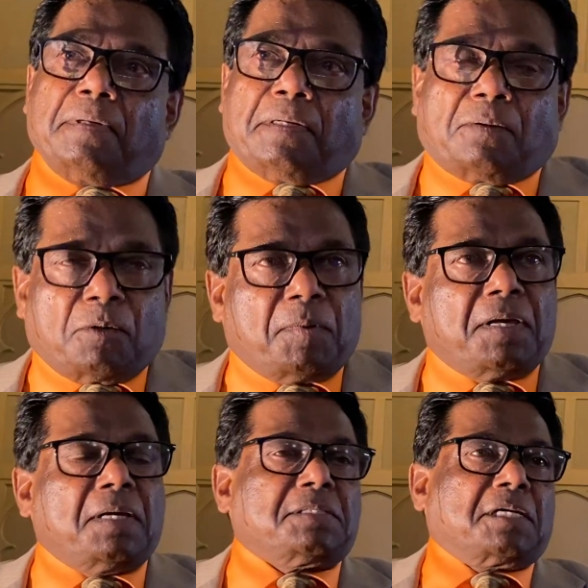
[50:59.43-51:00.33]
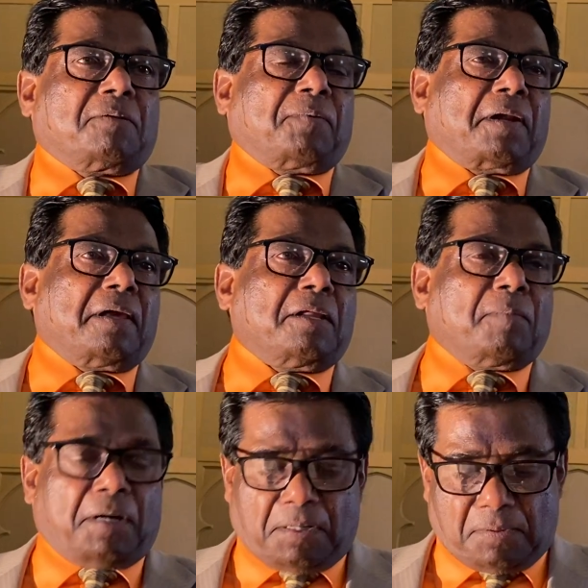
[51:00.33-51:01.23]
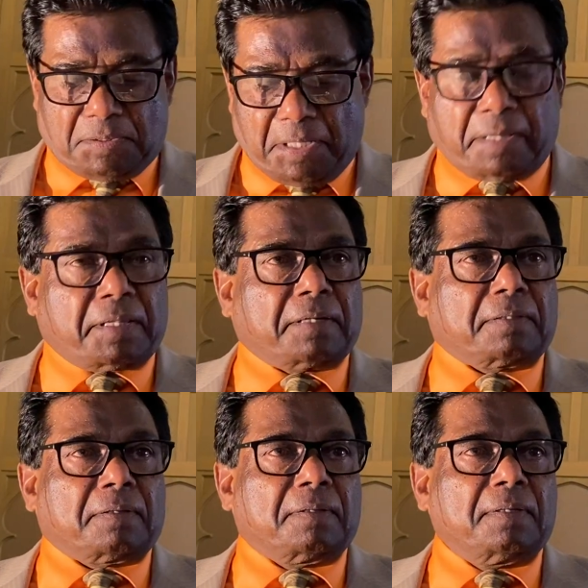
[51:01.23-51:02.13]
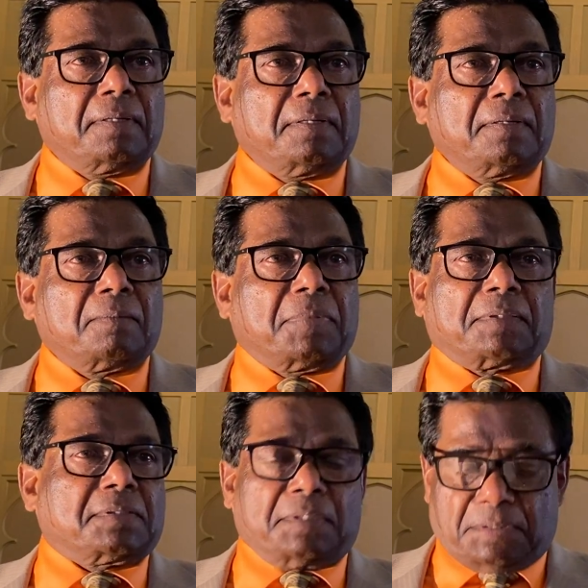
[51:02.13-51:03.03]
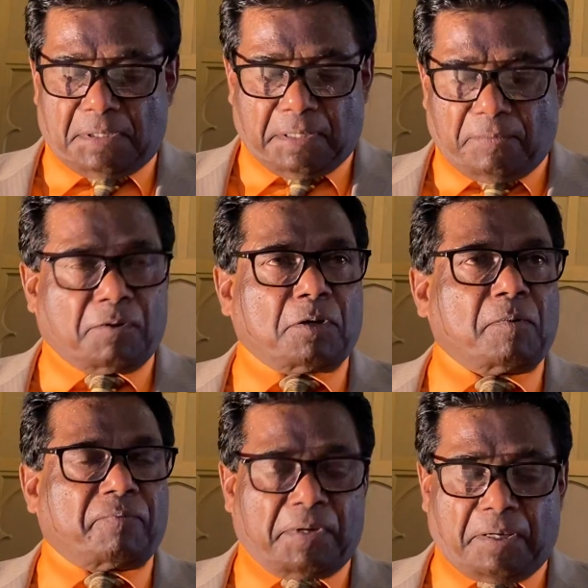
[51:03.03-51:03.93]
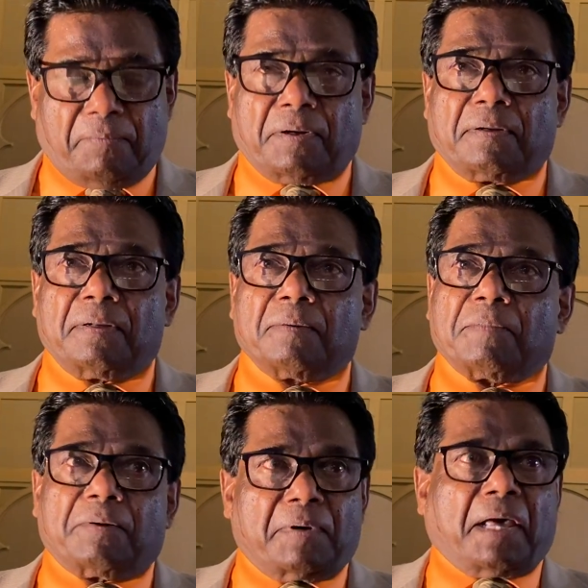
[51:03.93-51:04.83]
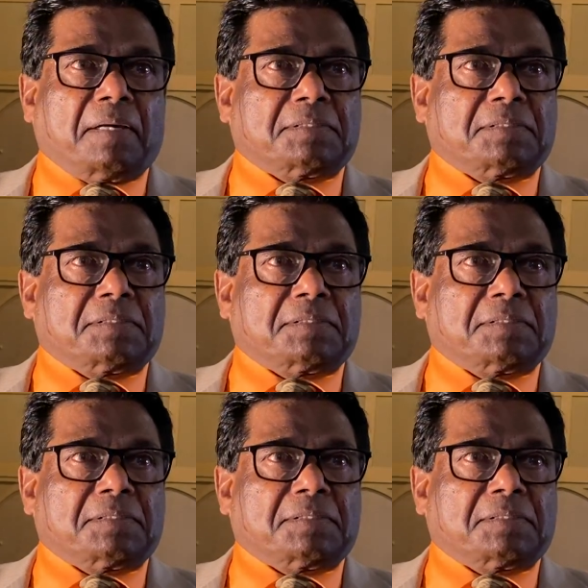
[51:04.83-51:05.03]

It could be easier for anybody to say that, but the sins are never going to be forgiven. But when I